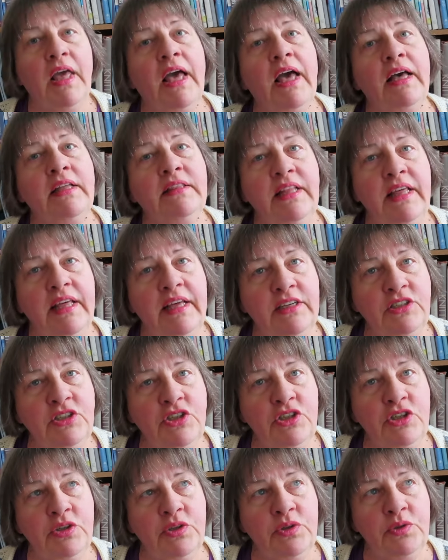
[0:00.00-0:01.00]
And then
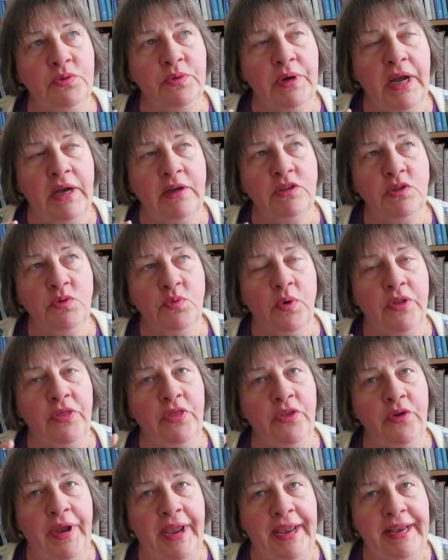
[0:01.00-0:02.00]
do rounds one
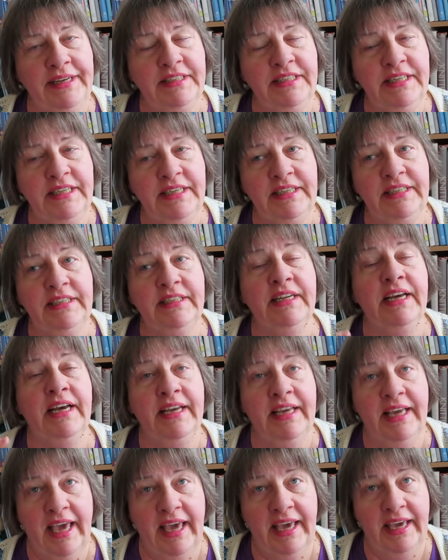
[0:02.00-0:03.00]
through eighteen
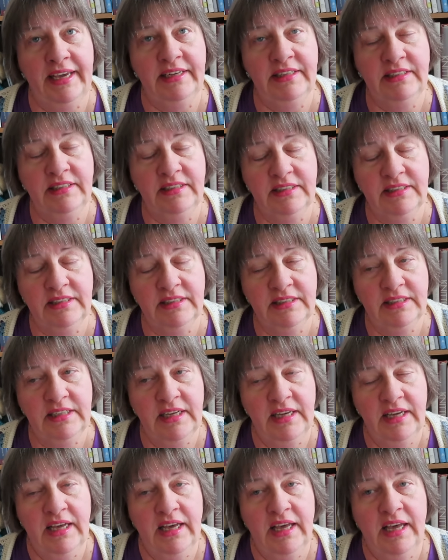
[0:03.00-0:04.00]
again,
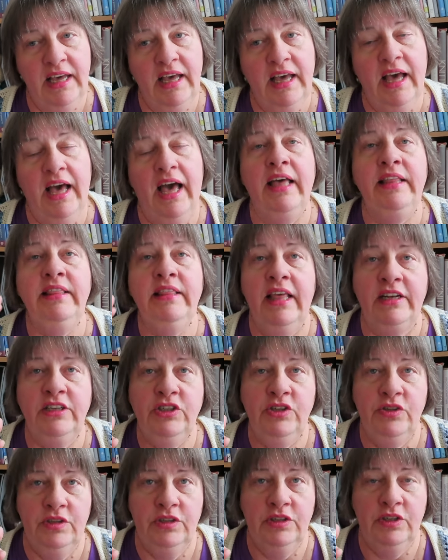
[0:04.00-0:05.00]
and then
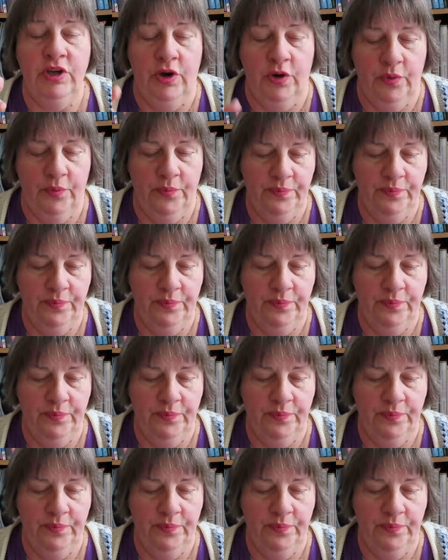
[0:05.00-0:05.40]
do the toe.